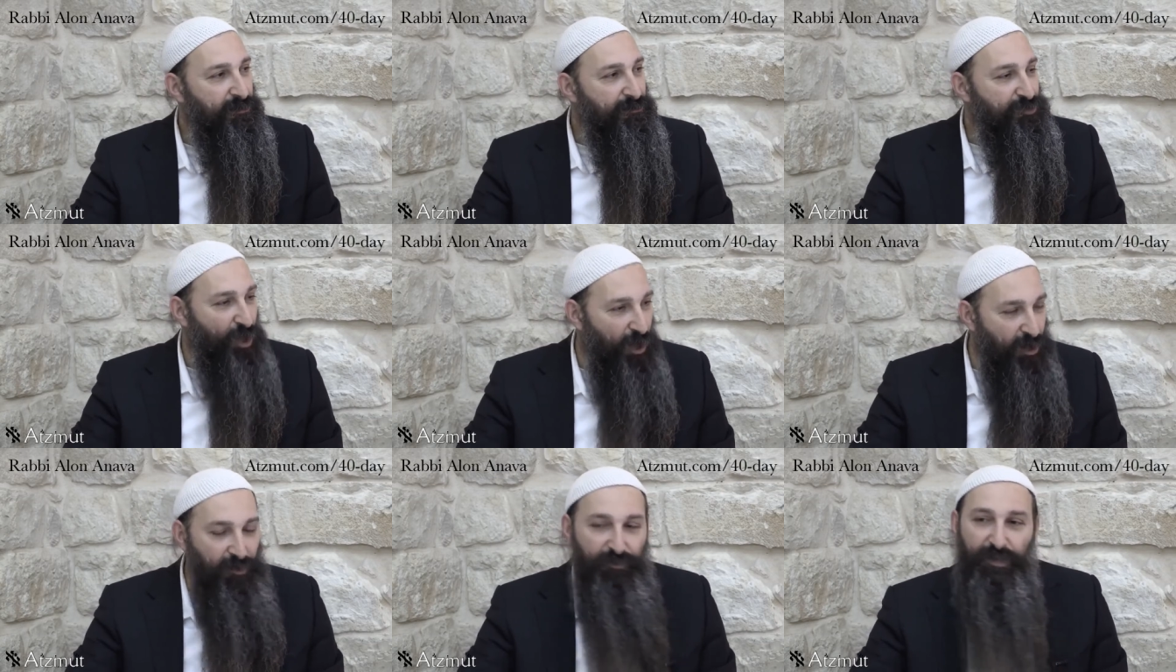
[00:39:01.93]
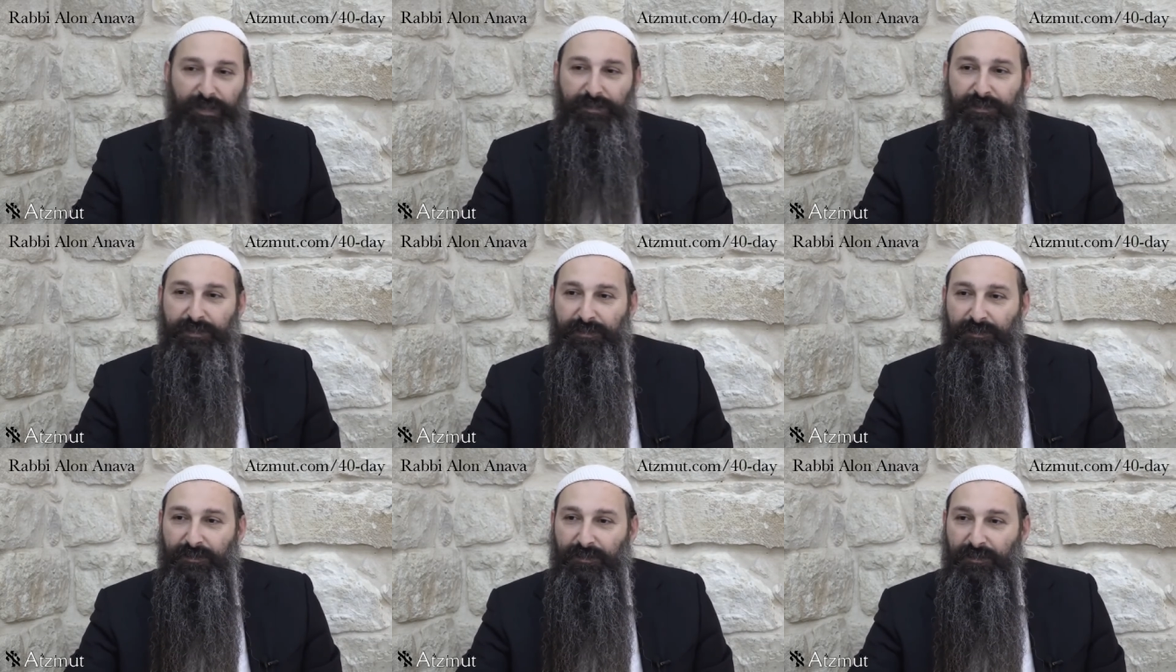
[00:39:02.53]

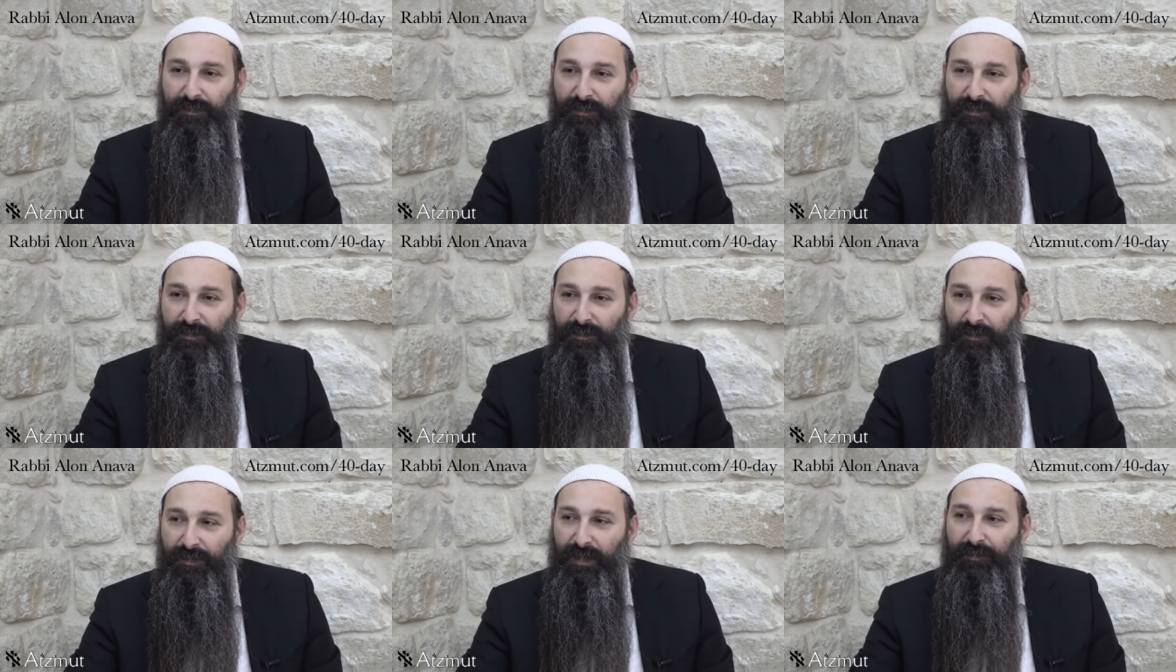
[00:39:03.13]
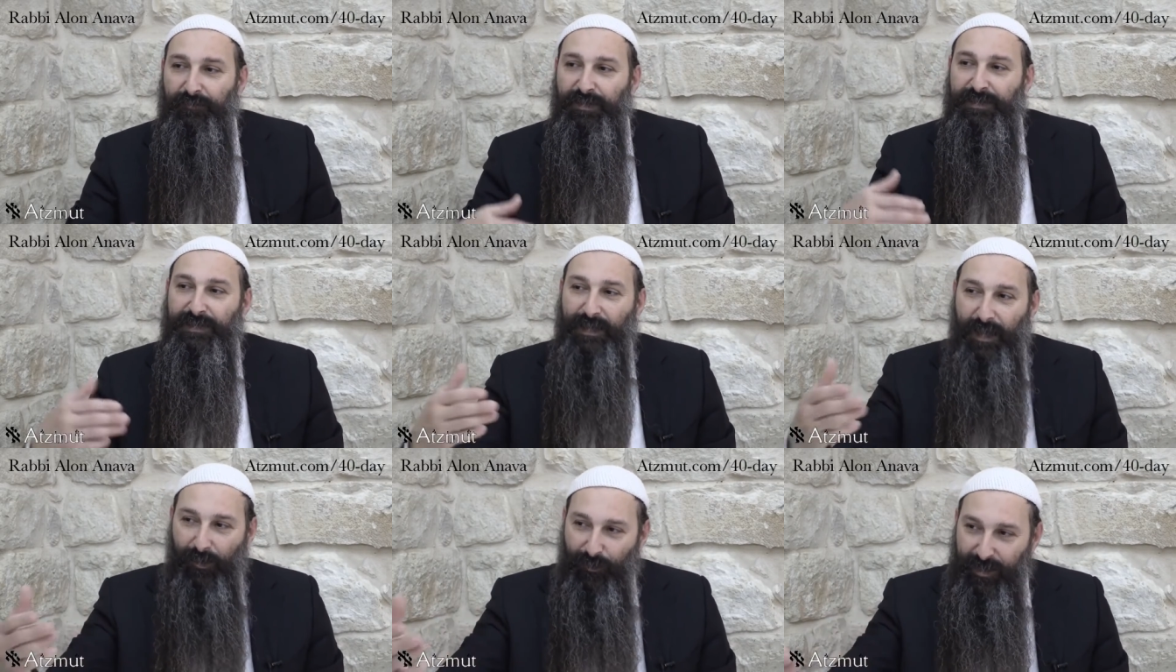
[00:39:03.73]
tolerance. Let me see
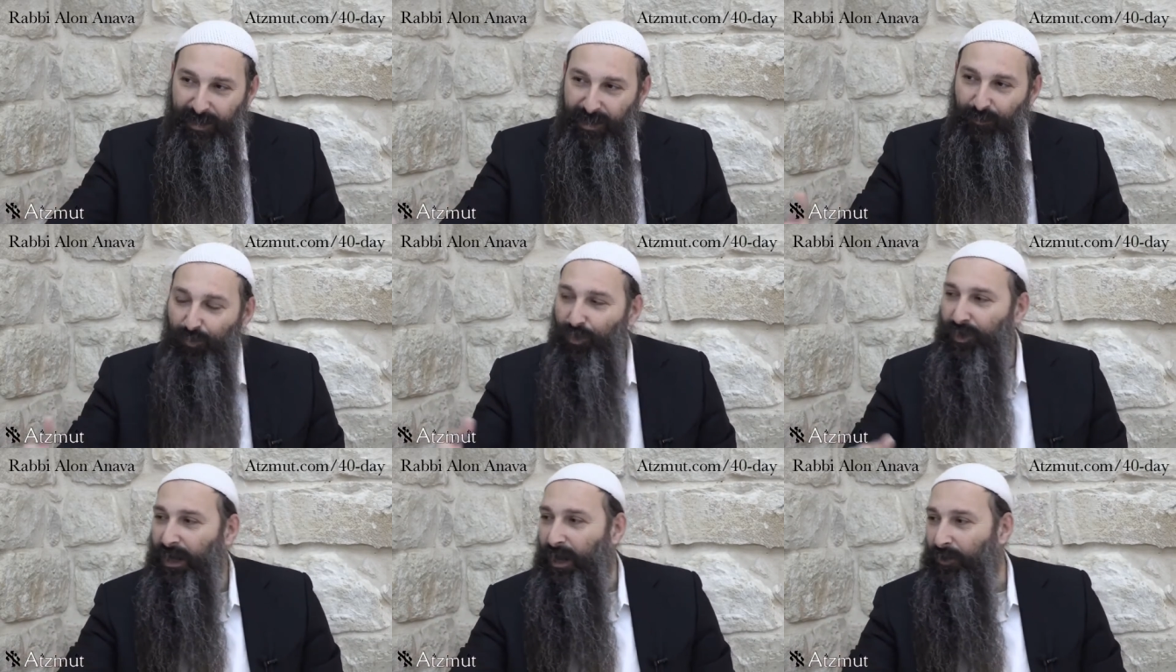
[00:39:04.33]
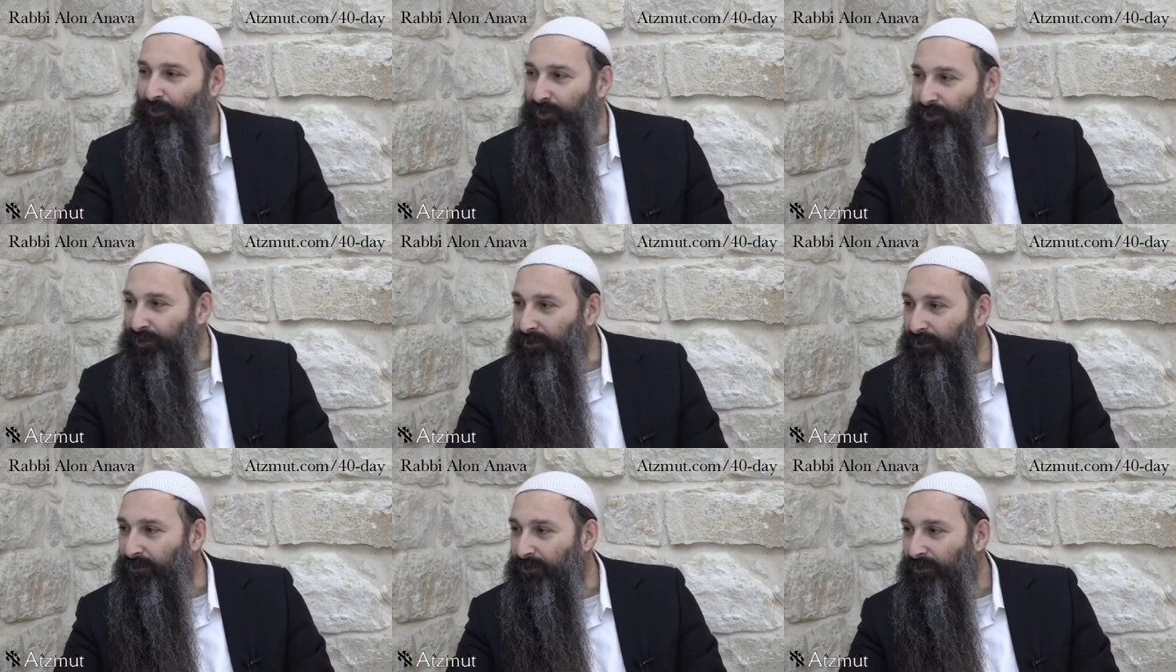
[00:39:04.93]
how I can work out with
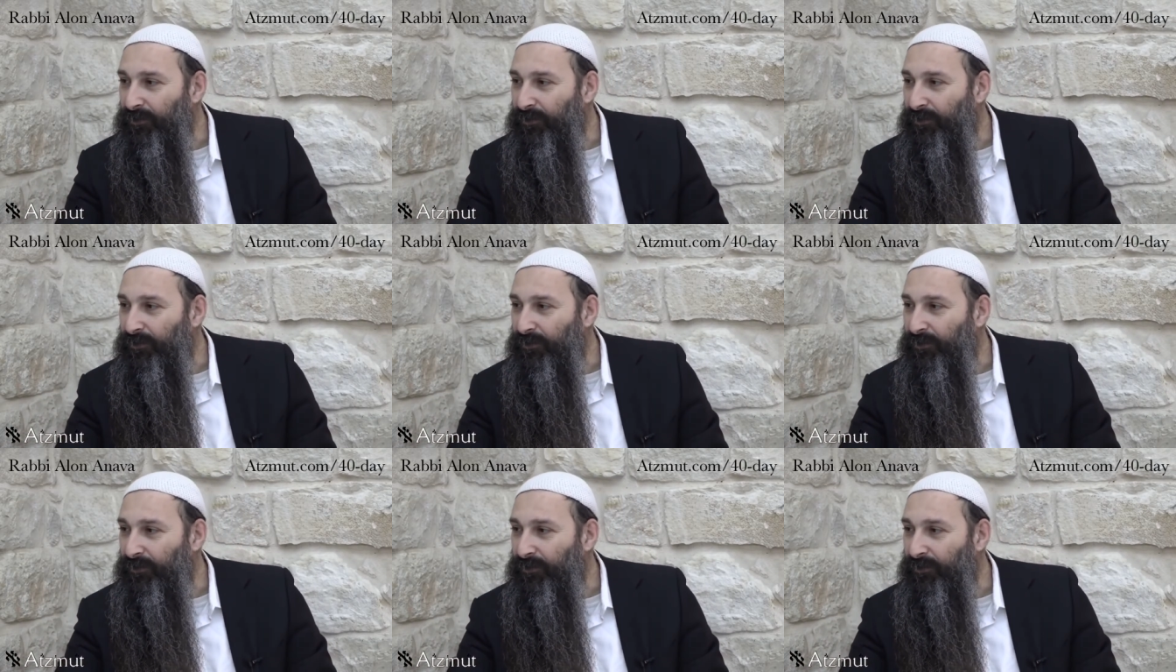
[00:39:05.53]
you.